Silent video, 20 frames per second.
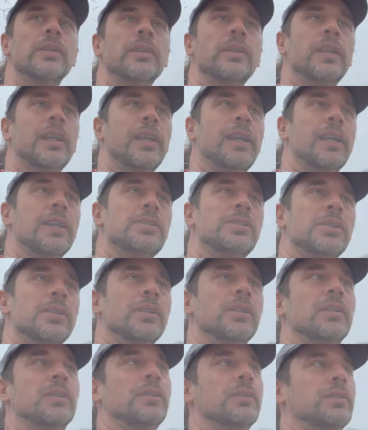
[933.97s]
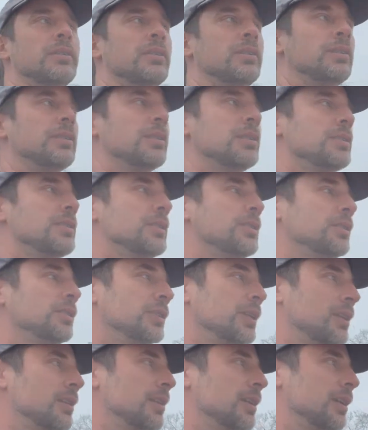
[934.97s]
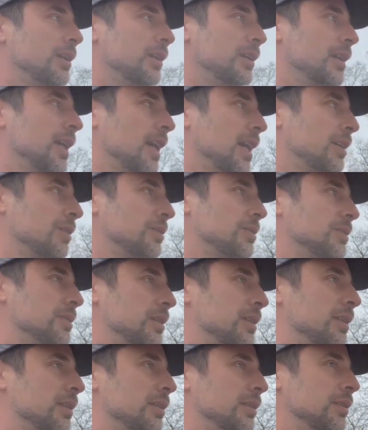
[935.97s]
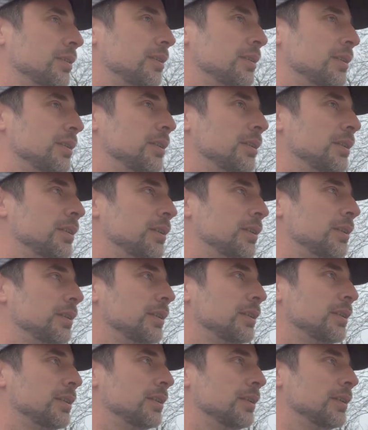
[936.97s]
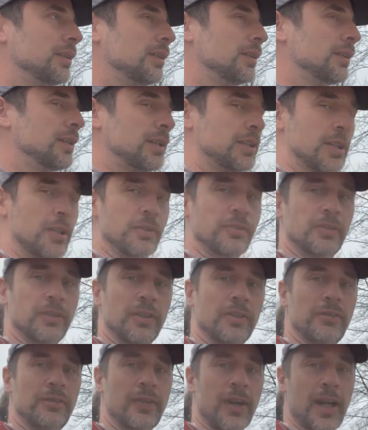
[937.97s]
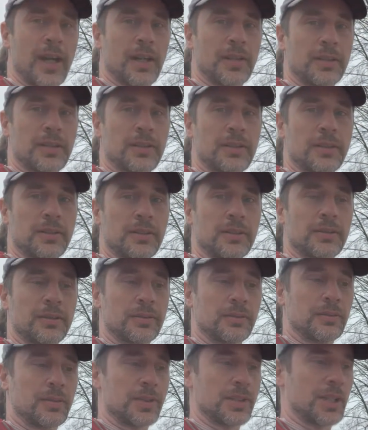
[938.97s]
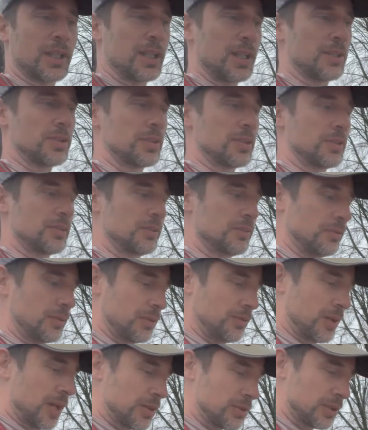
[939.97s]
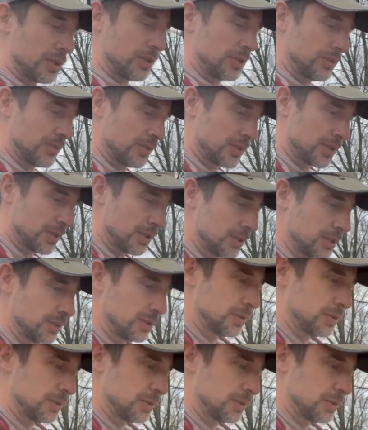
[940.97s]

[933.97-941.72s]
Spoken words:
the kitchen is the only thing in the house that they know for a fact was a kitchen when Washington was here.